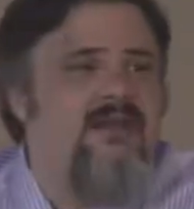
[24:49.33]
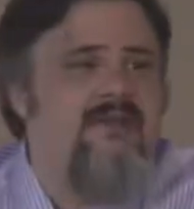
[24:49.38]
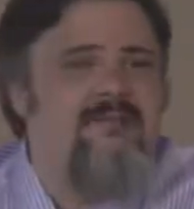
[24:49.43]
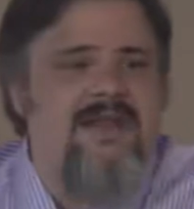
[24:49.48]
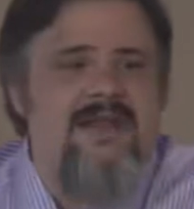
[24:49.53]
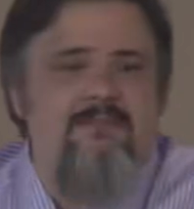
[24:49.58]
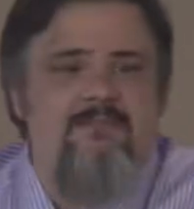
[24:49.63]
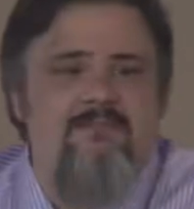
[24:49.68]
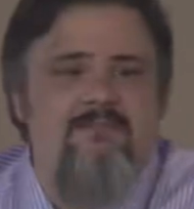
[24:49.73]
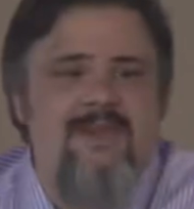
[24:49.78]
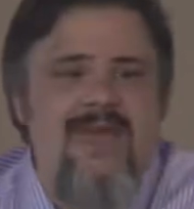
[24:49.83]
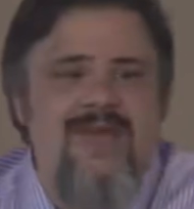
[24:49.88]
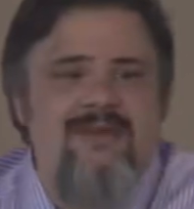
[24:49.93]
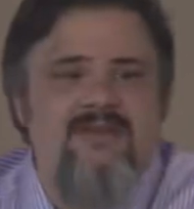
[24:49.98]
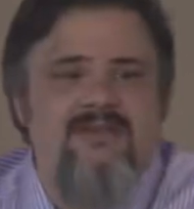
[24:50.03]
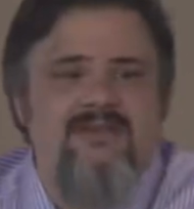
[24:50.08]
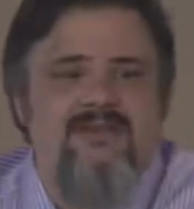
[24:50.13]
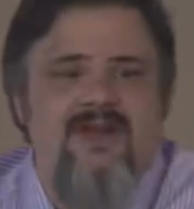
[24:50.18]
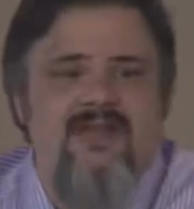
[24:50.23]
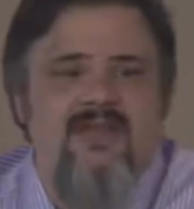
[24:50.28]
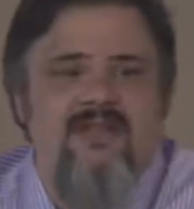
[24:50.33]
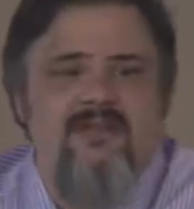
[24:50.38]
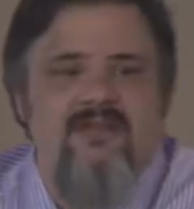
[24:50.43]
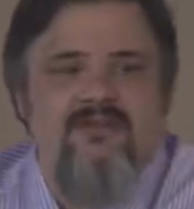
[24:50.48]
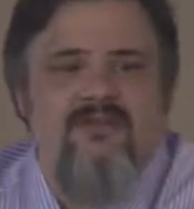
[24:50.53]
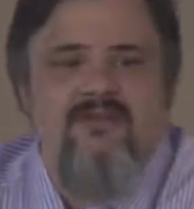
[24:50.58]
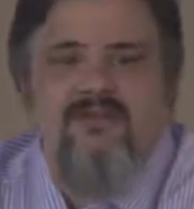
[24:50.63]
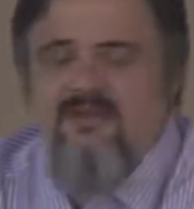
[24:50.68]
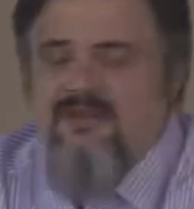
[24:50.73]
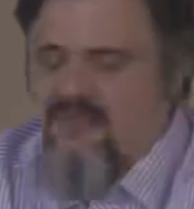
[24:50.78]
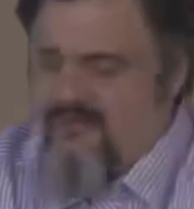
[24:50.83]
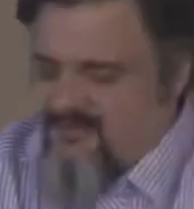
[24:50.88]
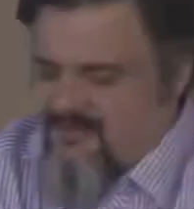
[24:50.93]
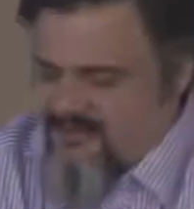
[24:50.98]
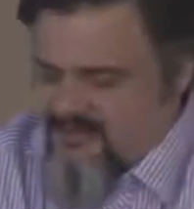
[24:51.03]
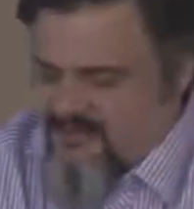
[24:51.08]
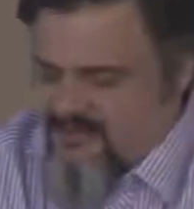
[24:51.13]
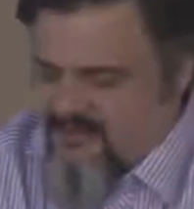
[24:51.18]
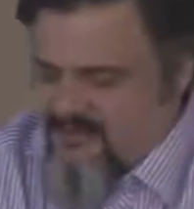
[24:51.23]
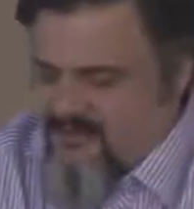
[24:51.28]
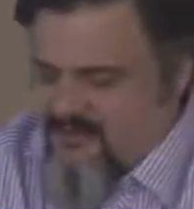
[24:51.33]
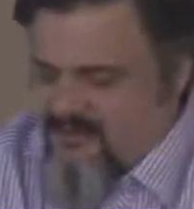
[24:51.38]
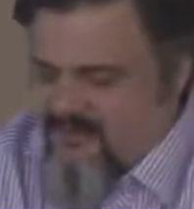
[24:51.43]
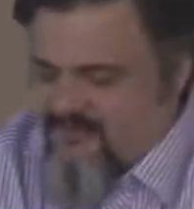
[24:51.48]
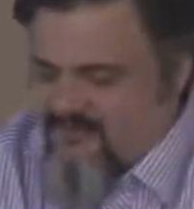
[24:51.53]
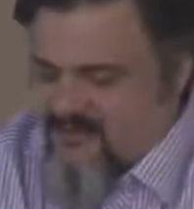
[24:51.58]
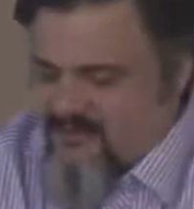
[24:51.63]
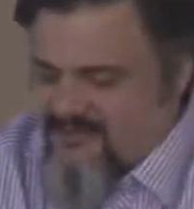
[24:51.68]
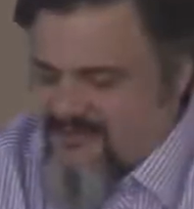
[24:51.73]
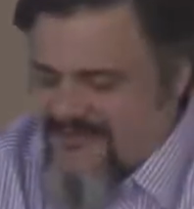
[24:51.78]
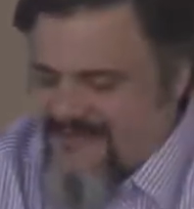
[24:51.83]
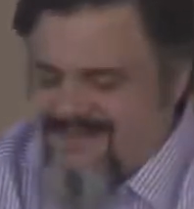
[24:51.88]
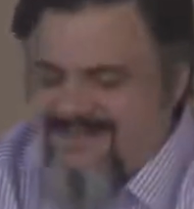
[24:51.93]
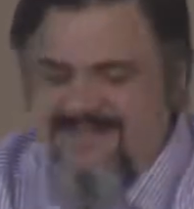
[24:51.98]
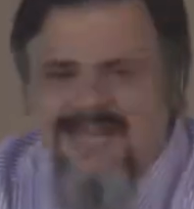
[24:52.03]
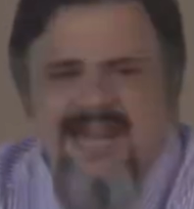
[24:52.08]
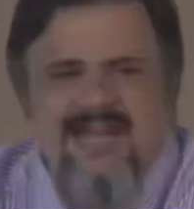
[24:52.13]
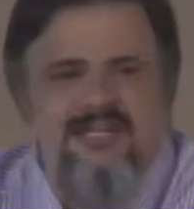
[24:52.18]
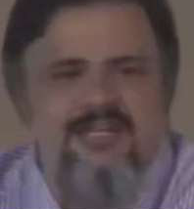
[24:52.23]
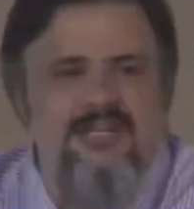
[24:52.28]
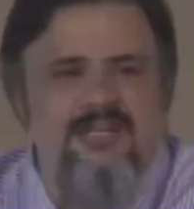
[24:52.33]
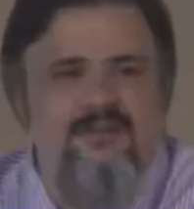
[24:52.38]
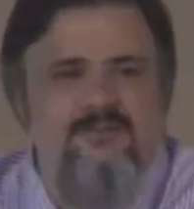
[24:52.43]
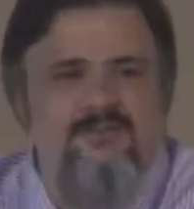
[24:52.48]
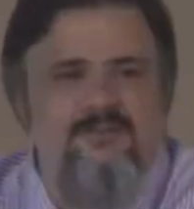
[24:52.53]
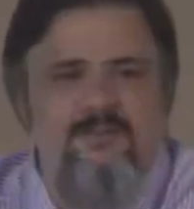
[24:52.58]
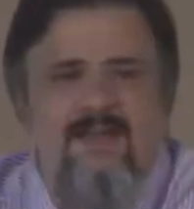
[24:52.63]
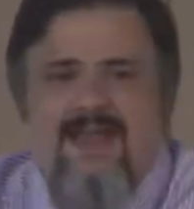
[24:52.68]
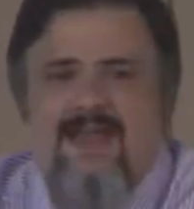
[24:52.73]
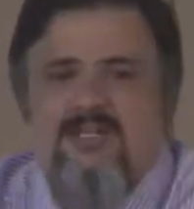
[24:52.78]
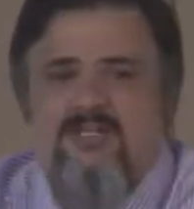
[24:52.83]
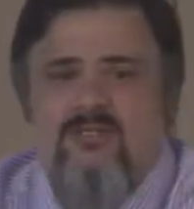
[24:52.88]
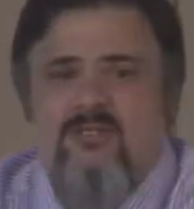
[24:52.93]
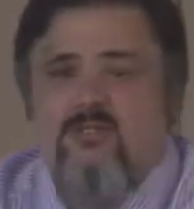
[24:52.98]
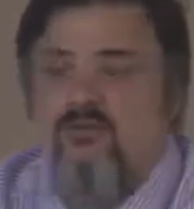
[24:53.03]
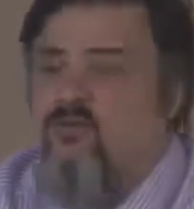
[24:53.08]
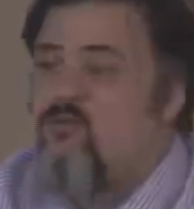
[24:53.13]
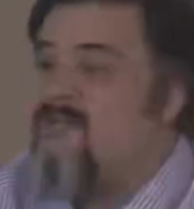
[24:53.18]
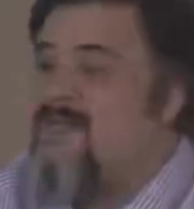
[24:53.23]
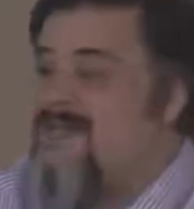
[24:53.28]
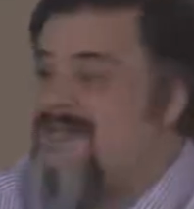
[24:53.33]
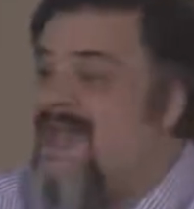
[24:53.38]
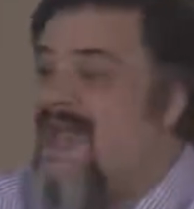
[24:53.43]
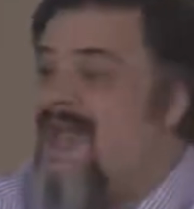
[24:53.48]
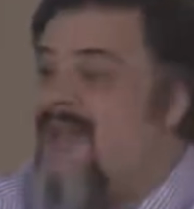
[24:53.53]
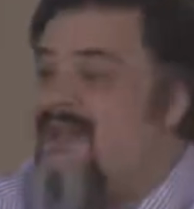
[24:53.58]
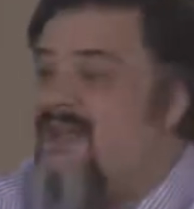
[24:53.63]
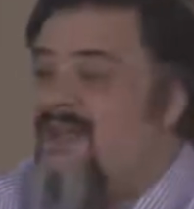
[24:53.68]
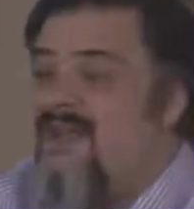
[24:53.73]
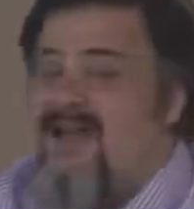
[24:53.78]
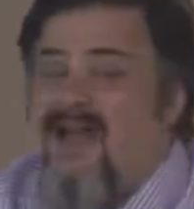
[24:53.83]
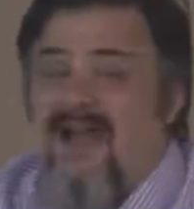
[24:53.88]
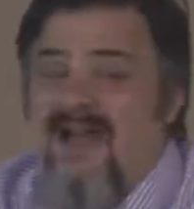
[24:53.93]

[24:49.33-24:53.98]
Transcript: made a bet with a lot of other uh, uh security folks that in 10 years, passwords will be dead.